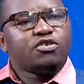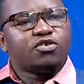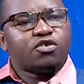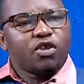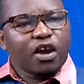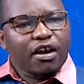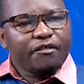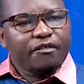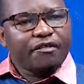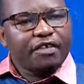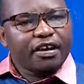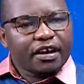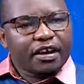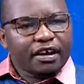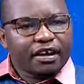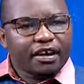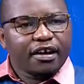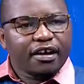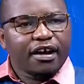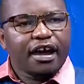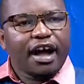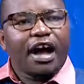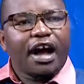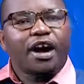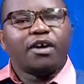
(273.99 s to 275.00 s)

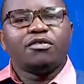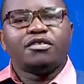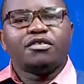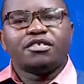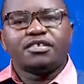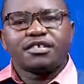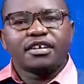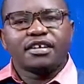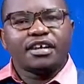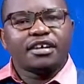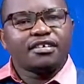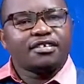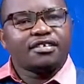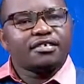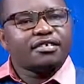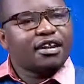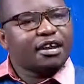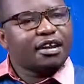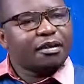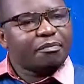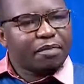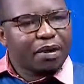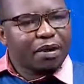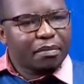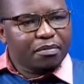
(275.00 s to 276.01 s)
traveling outside
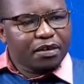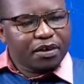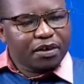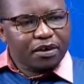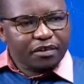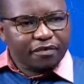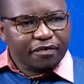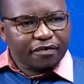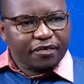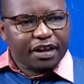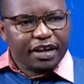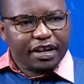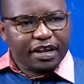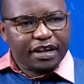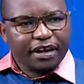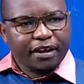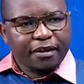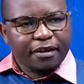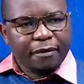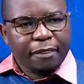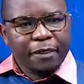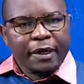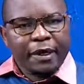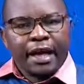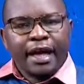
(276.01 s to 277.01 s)
the Republic of
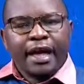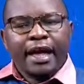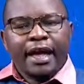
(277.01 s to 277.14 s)
Kenya,